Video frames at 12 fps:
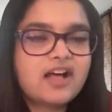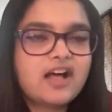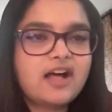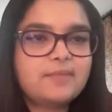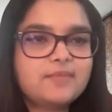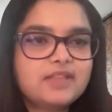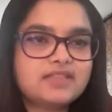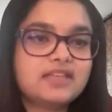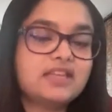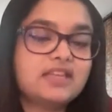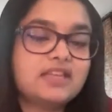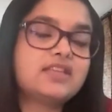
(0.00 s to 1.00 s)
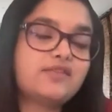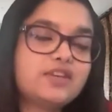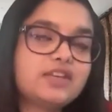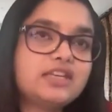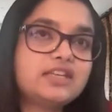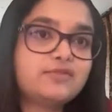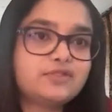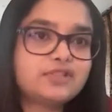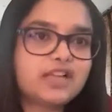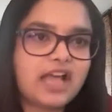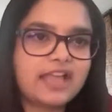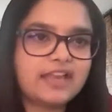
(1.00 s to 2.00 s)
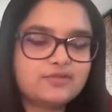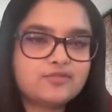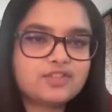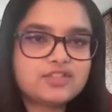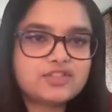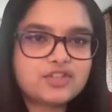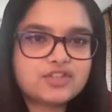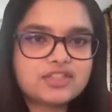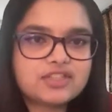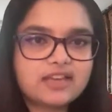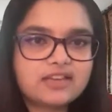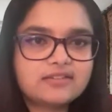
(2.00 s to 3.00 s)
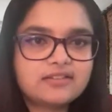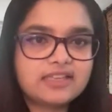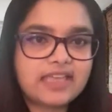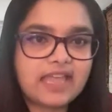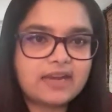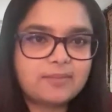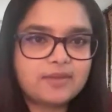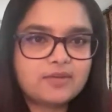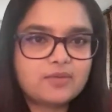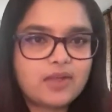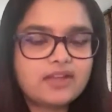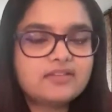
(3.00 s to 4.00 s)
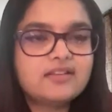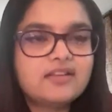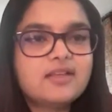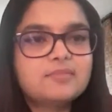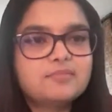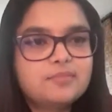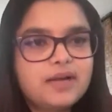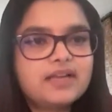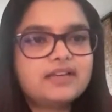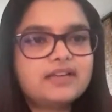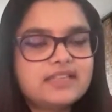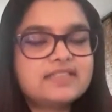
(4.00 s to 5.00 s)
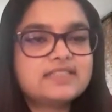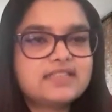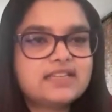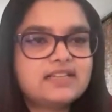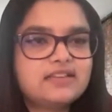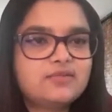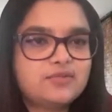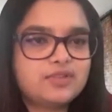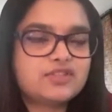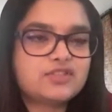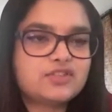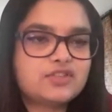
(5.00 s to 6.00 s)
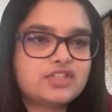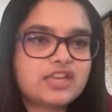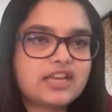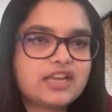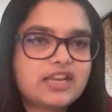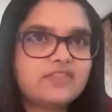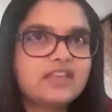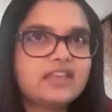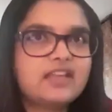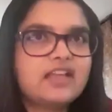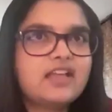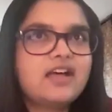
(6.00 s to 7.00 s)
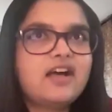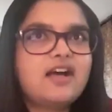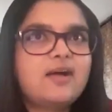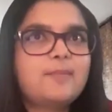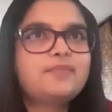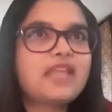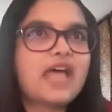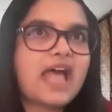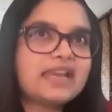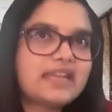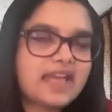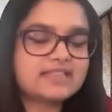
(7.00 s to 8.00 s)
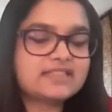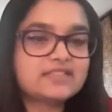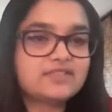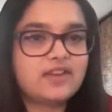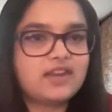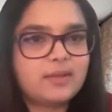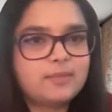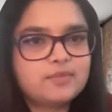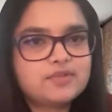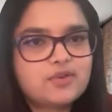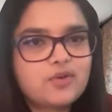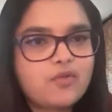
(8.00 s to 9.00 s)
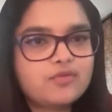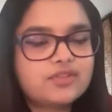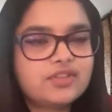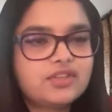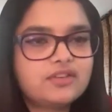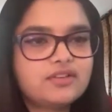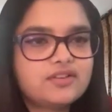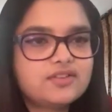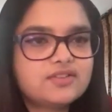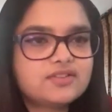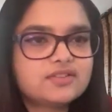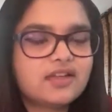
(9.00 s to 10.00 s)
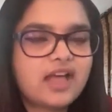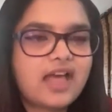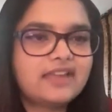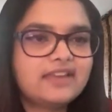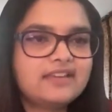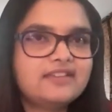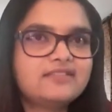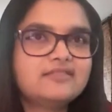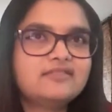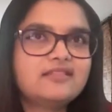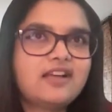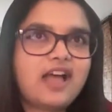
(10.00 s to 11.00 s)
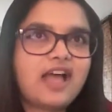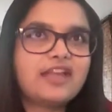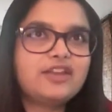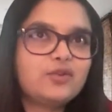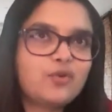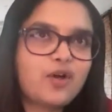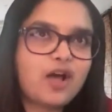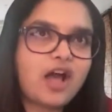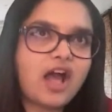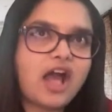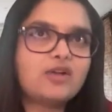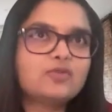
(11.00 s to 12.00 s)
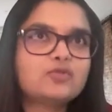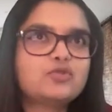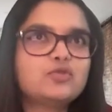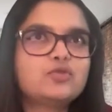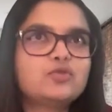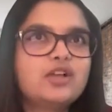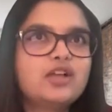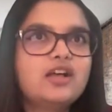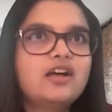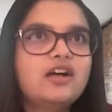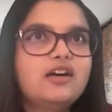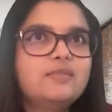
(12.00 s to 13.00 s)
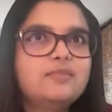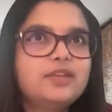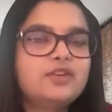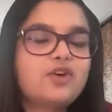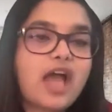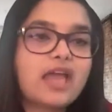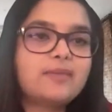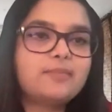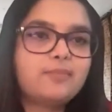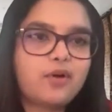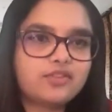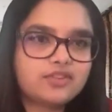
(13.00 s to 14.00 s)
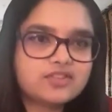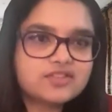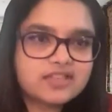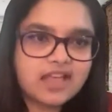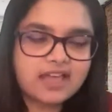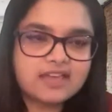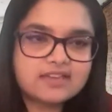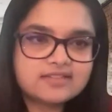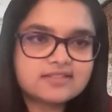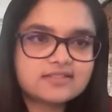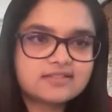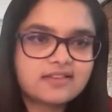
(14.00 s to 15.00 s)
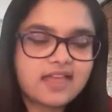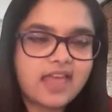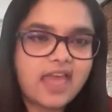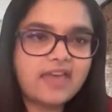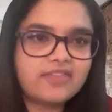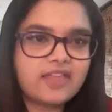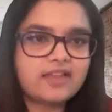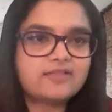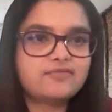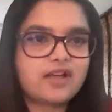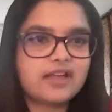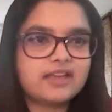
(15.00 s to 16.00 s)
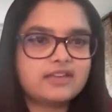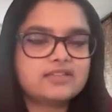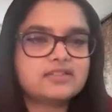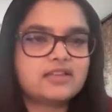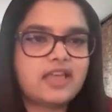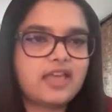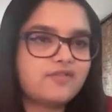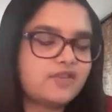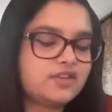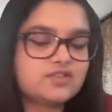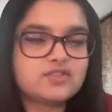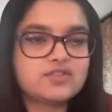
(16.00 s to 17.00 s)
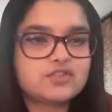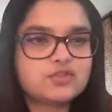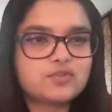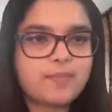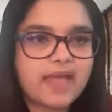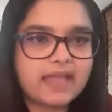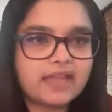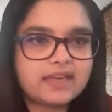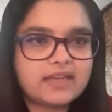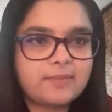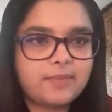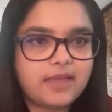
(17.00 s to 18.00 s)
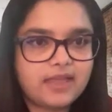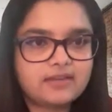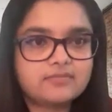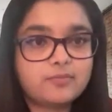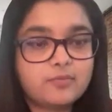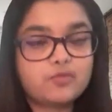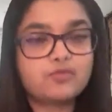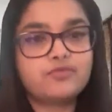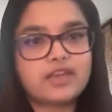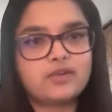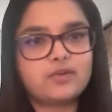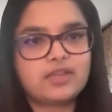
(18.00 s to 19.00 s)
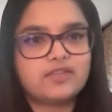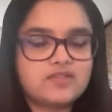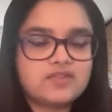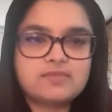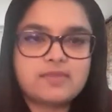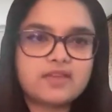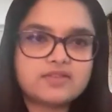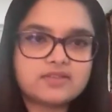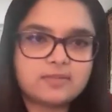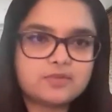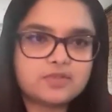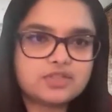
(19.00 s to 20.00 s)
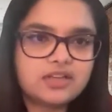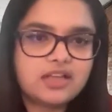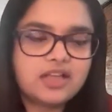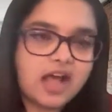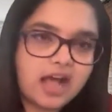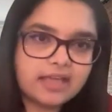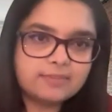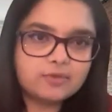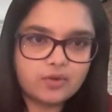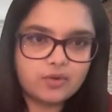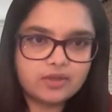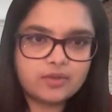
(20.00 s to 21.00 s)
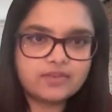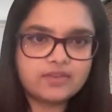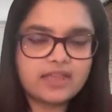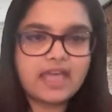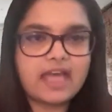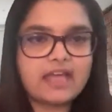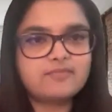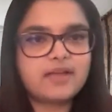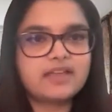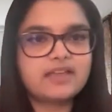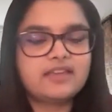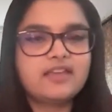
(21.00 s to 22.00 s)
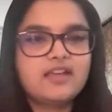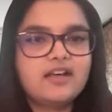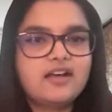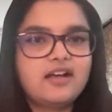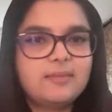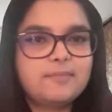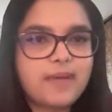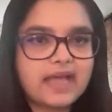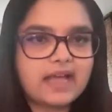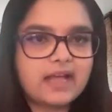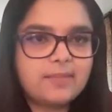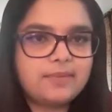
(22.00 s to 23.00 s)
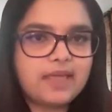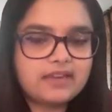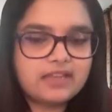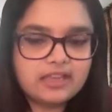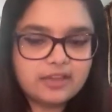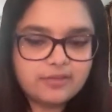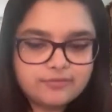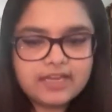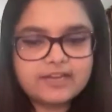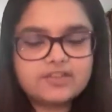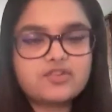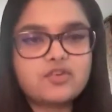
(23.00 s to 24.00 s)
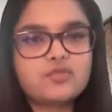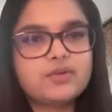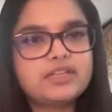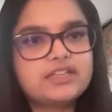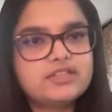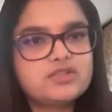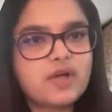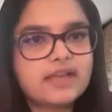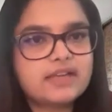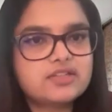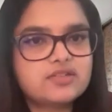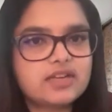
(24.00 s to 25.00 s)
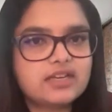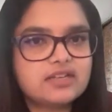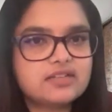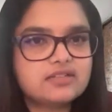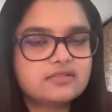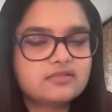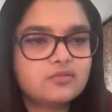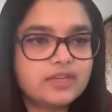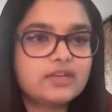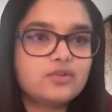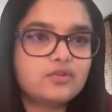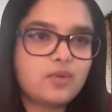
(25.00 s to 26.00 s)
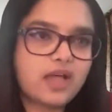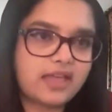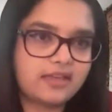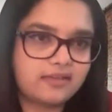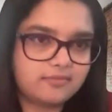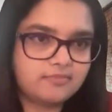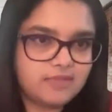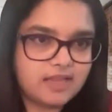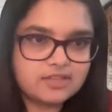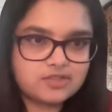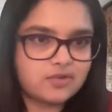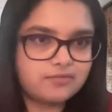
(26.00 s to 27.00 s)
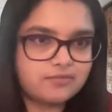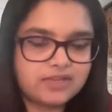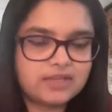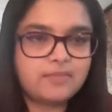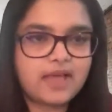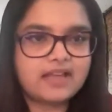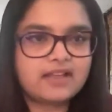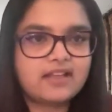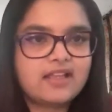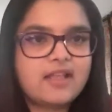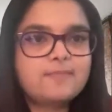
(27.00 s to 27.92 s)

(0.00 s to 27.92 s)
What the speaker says: It's definitely different kind of research than academic one, but it's still research. And I think that has developed over the years. I know how to hypothesize and then find evidences to back it up and prove that, okay, this is my assumption I'm going with. I have my backup, and if later on we need to iterate, we know why based on feedback.